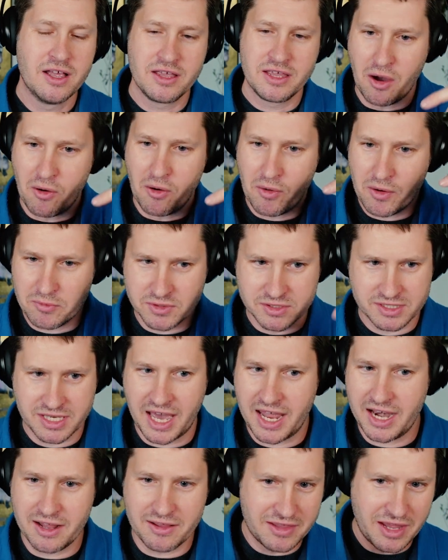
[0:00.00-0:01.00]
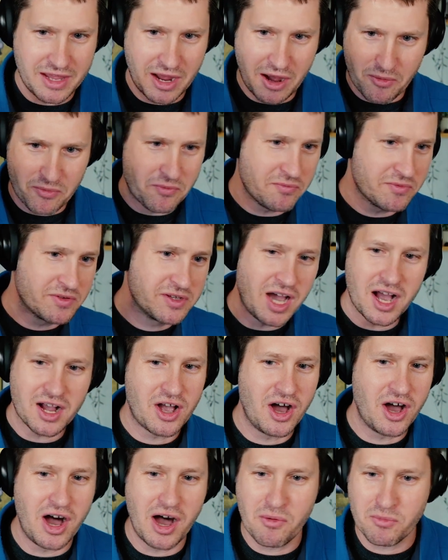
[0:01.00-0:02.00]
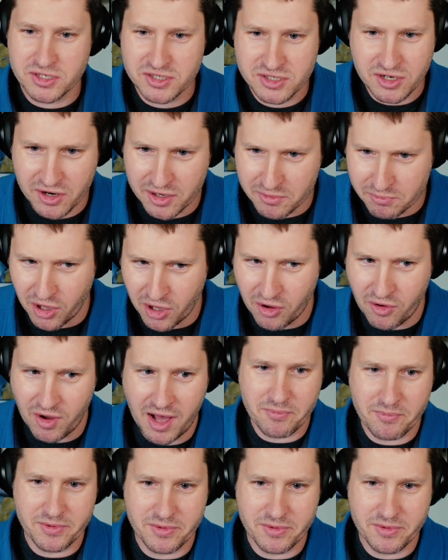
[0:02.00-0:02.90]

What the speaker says: It was kind of, .com was starting to blow up,